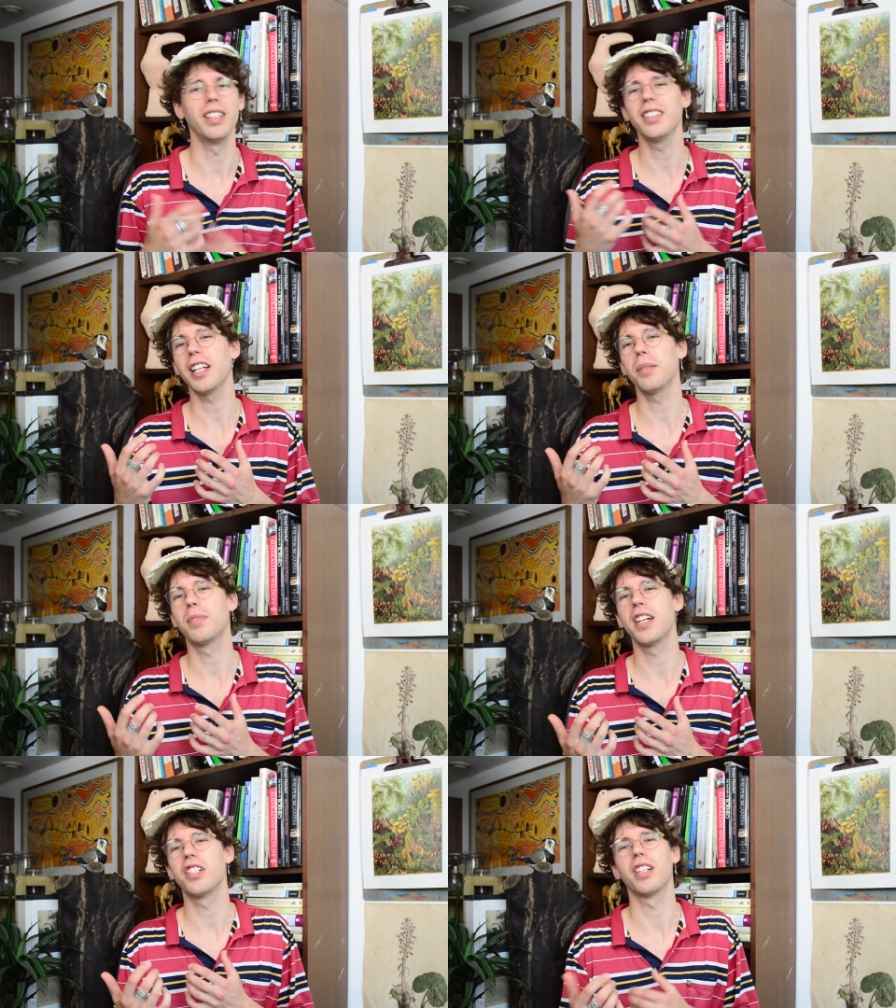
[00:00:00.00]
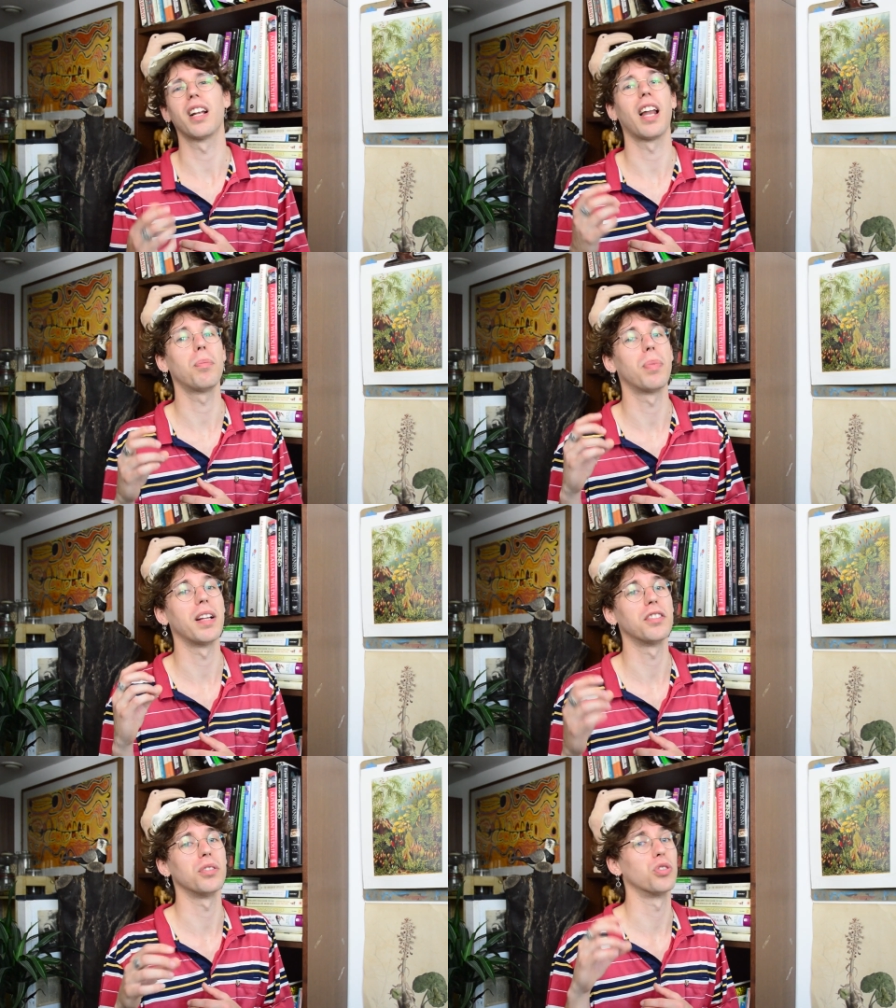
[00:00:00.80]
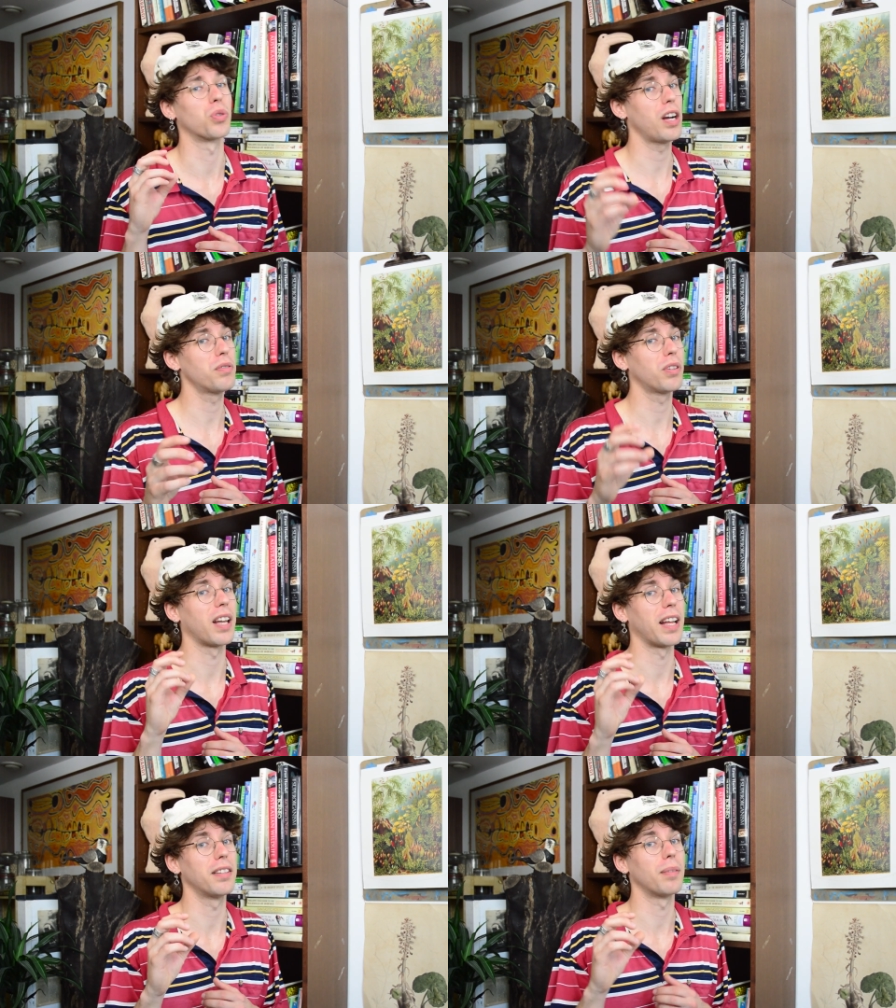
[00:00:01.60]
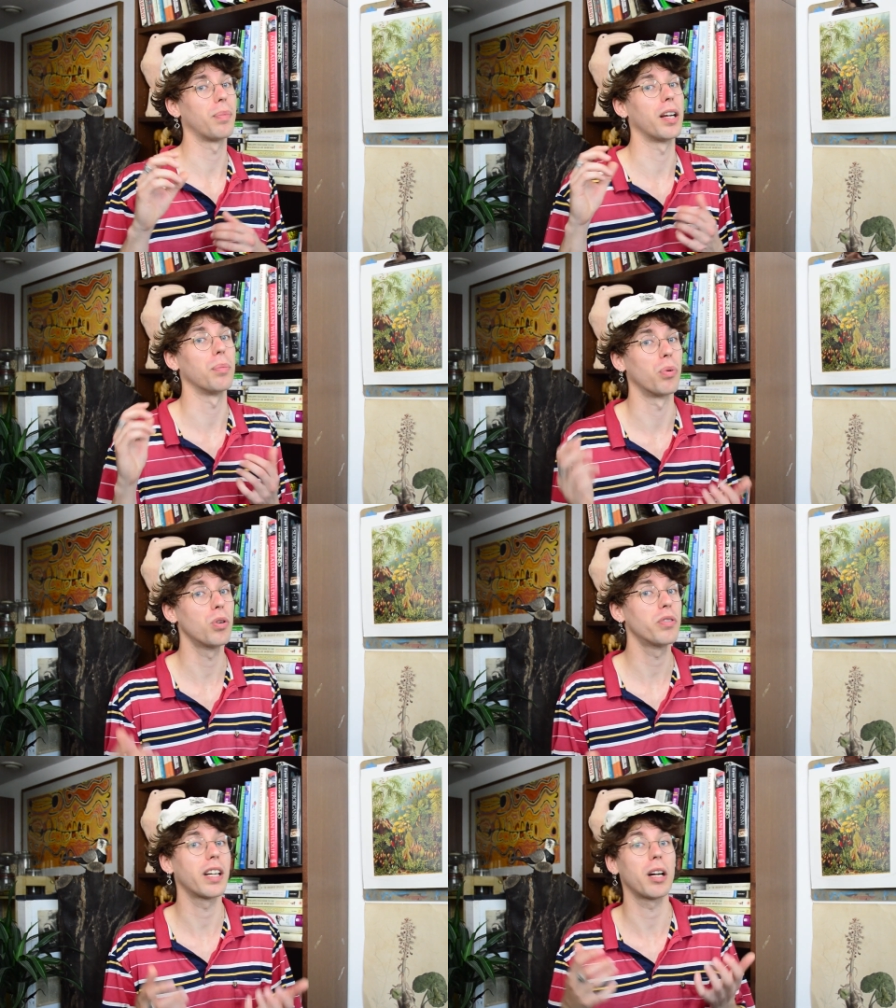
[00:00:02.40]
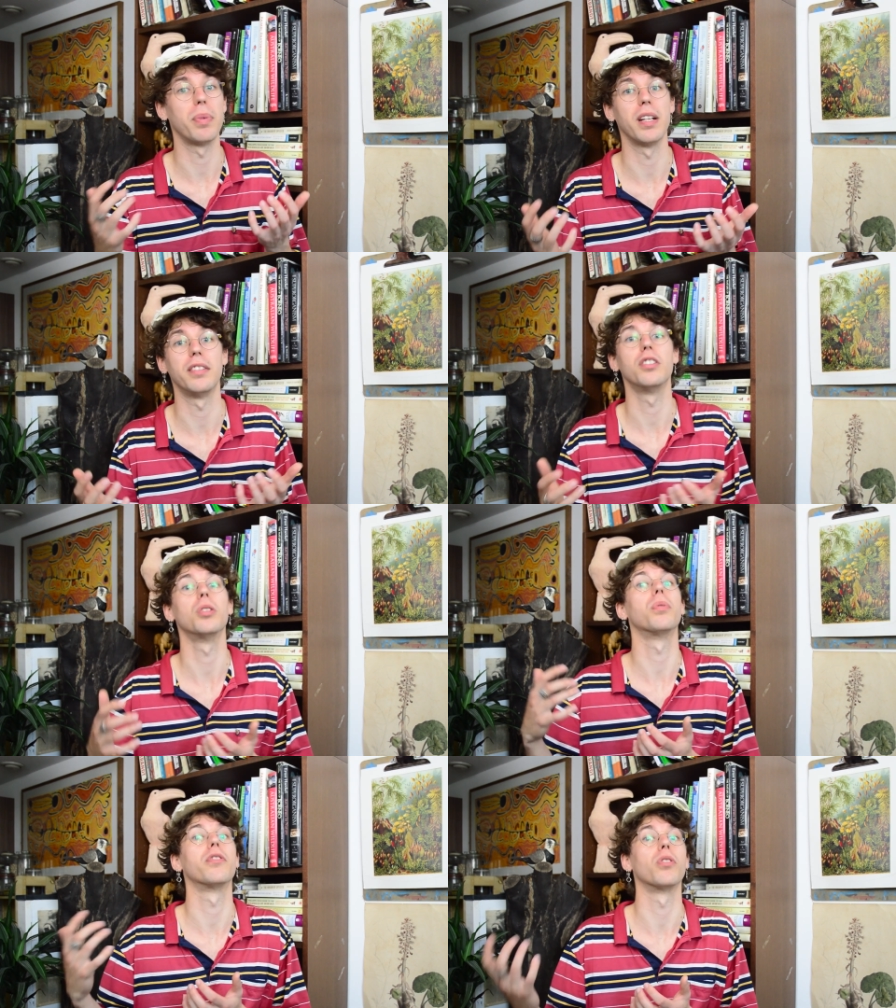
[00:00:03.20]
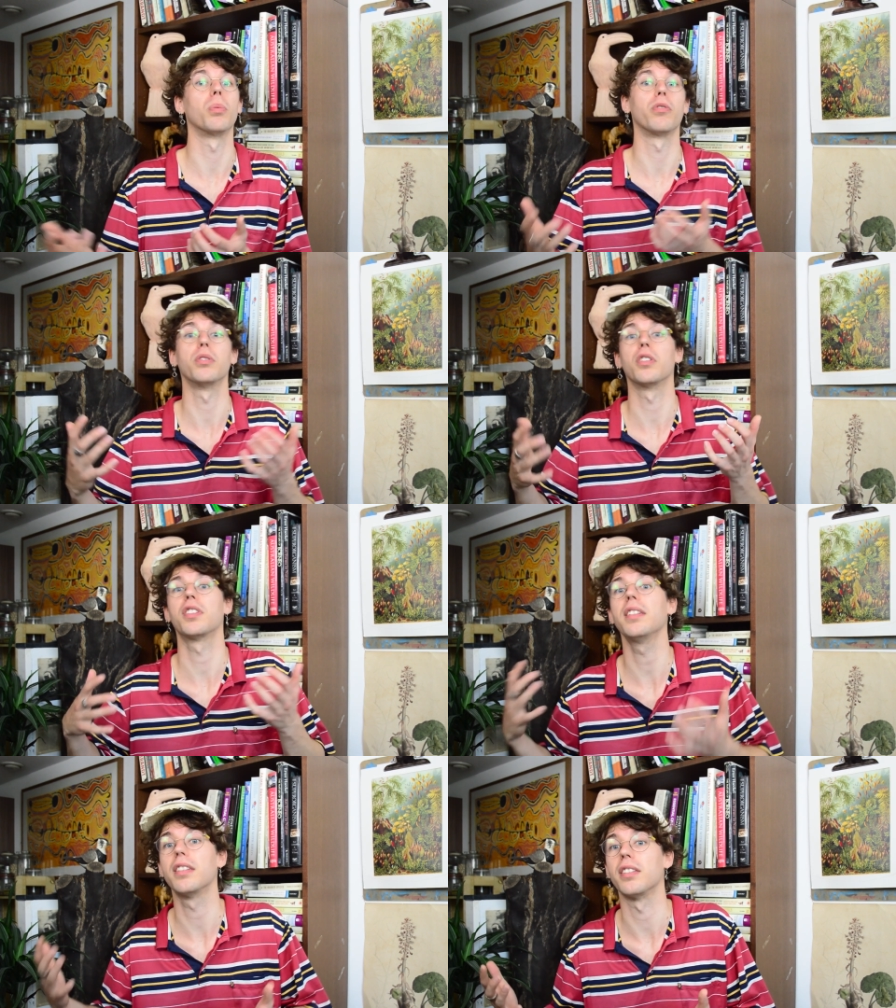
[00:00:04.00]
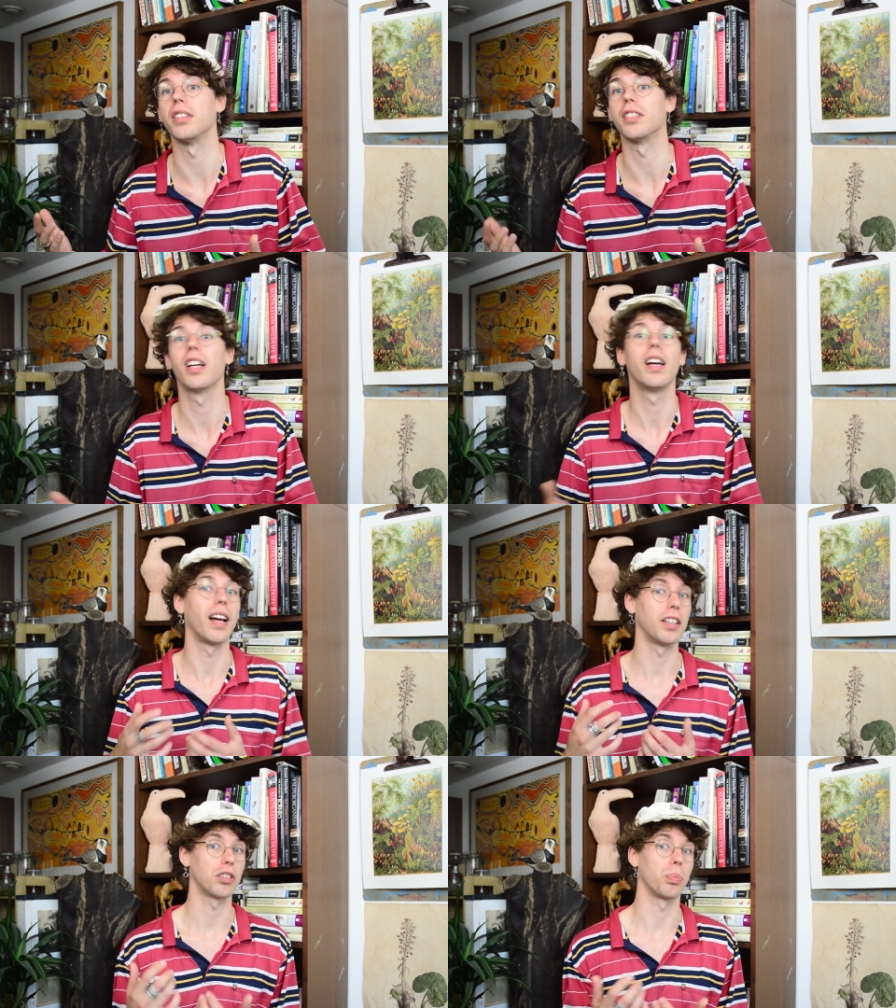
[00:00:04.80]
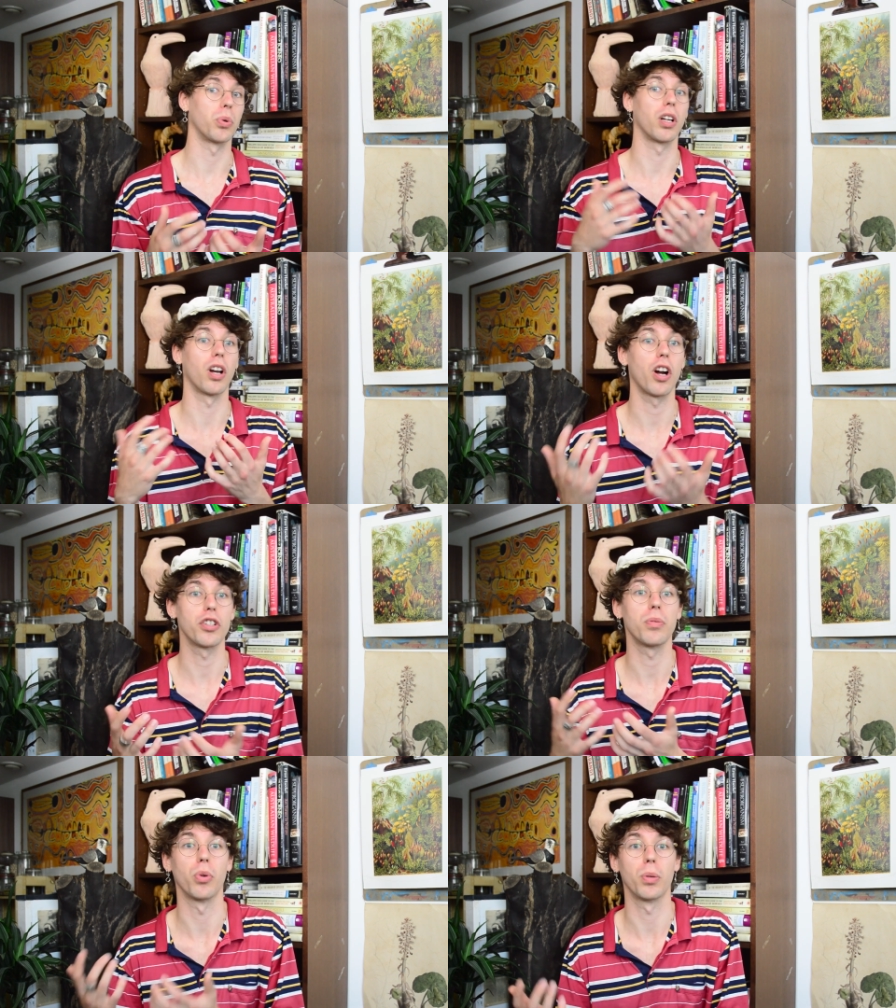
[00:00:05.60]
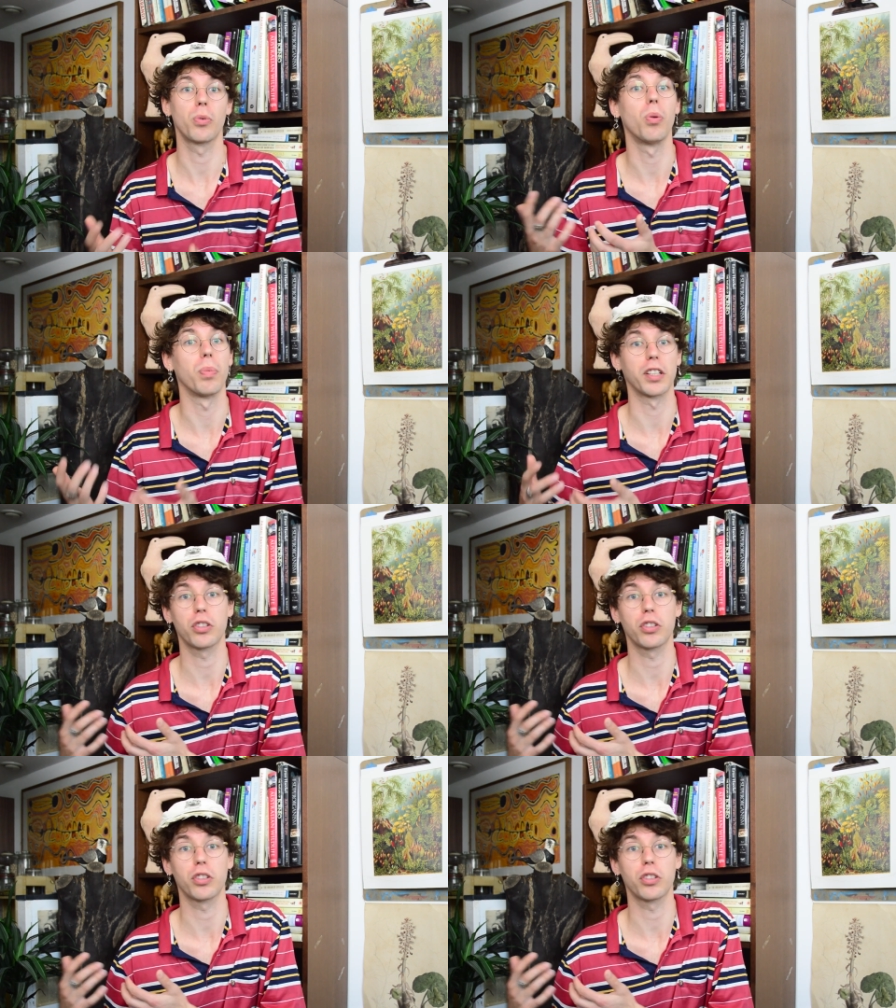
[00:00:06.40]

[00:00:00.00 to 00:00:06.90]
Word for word: This adaptation allowed plants to thrive on land by improving their ability to perform photosynthesis and support larger, more complex